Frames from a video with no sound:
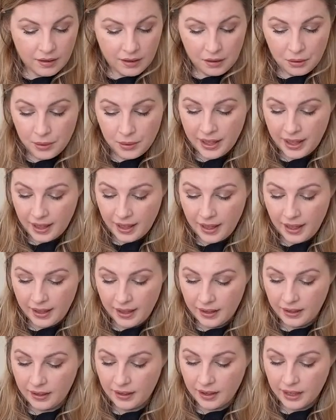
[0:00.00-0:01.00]

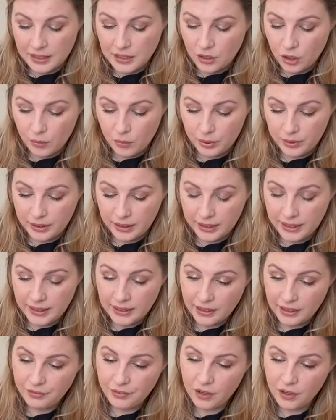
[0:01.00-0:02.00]
Okay, I'd
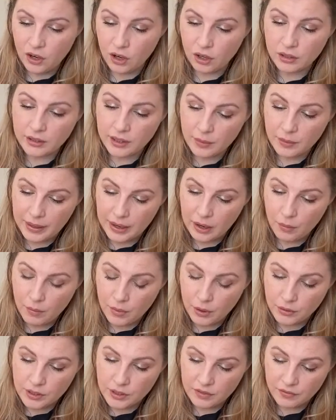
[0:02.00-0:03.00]
completely forgotten about
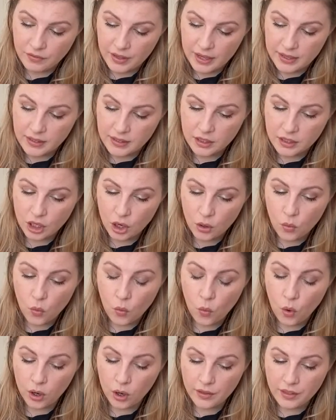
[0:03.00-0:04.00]
most of this. So
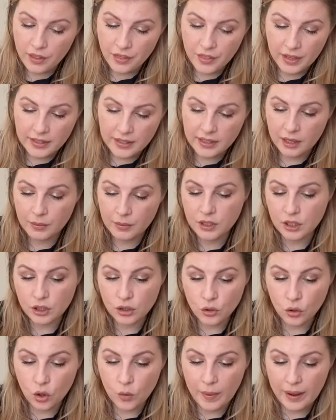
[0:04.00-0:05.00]
one of the things that I was going to
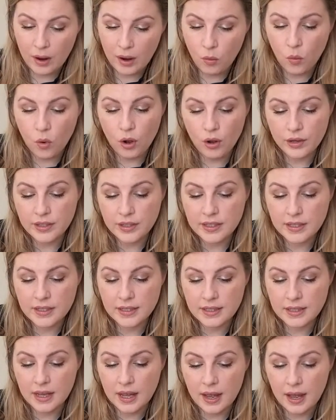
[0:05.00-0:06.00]
talk about
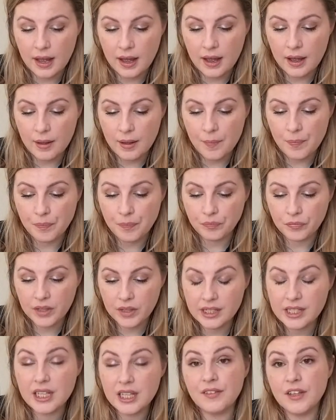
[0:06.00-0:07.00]
was um,
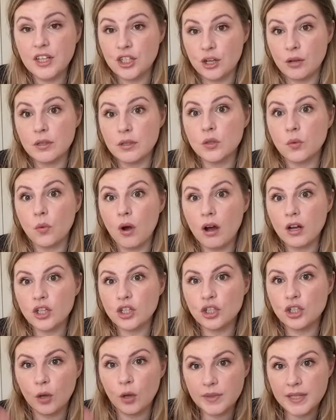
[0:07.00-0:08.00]
TV shows to
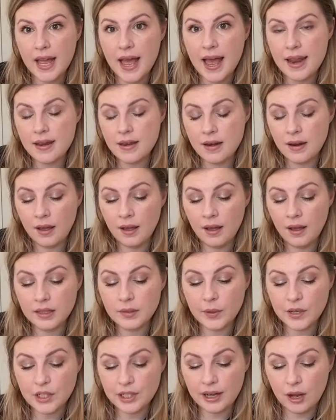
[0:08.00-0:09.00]
watch, top 10,
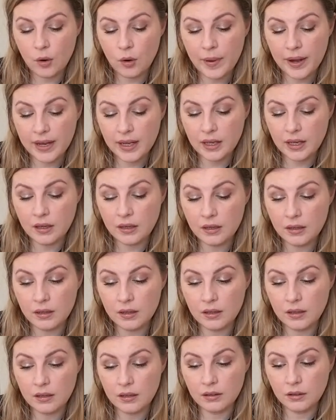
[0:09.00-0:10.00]
especially now we're back in
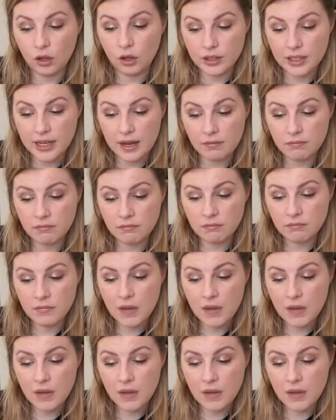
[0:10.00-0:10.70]
lockdown.